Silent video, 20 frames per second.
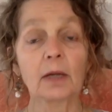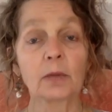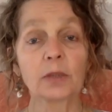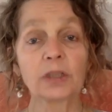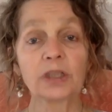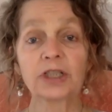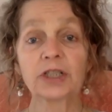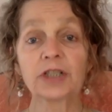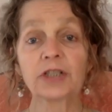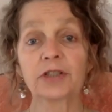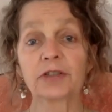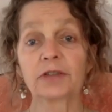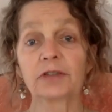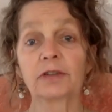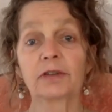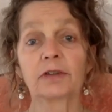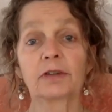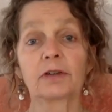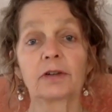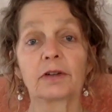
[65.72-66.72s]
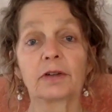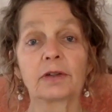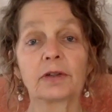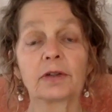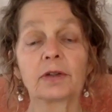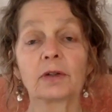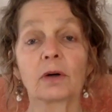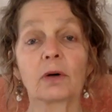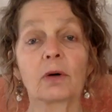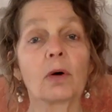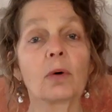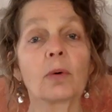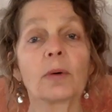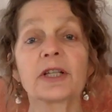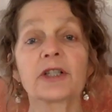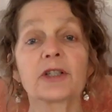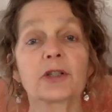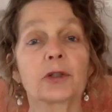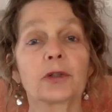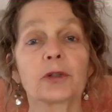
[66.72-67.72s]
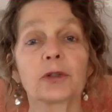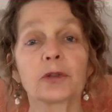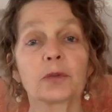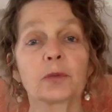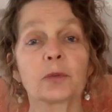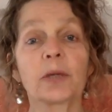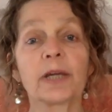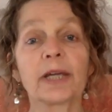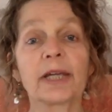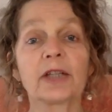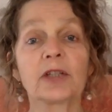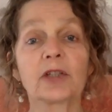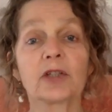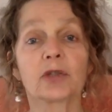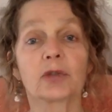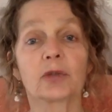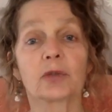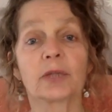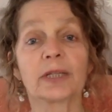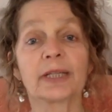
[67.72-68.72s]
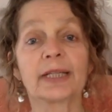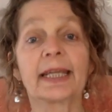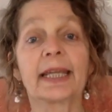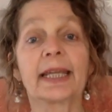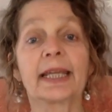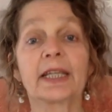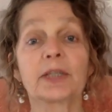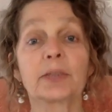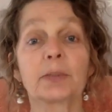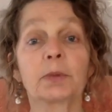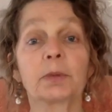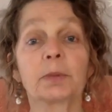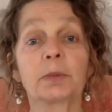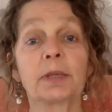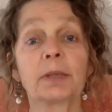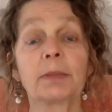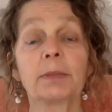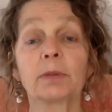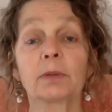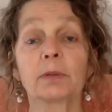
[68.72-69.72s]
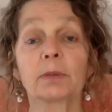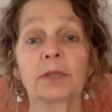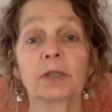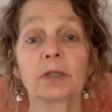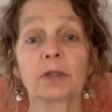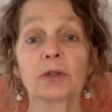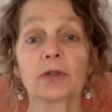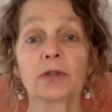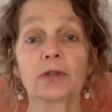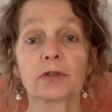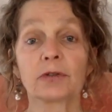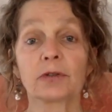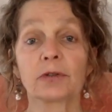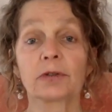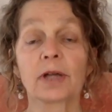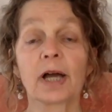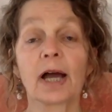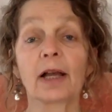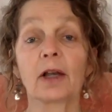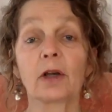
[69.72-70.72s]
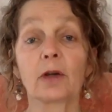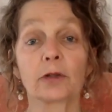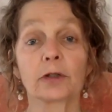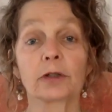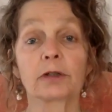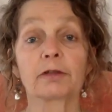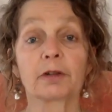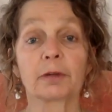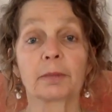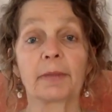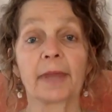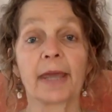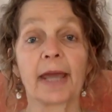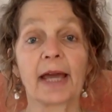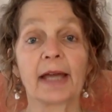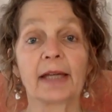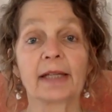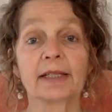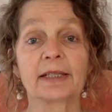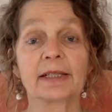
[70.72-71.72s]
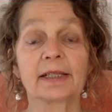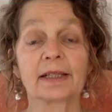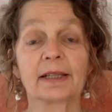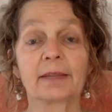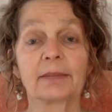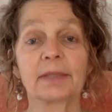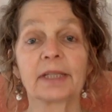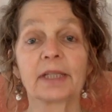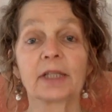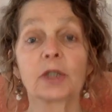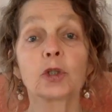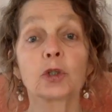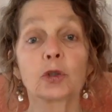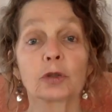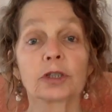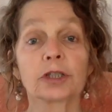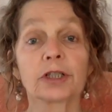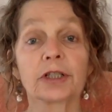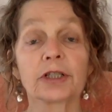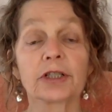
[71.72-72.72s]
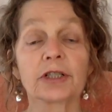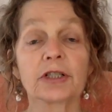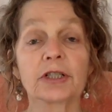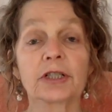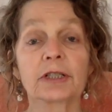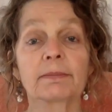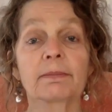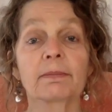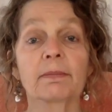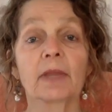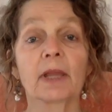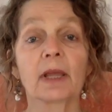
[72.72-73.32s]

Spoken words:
which is, always a good way to engage with people because I learn from that and being curious.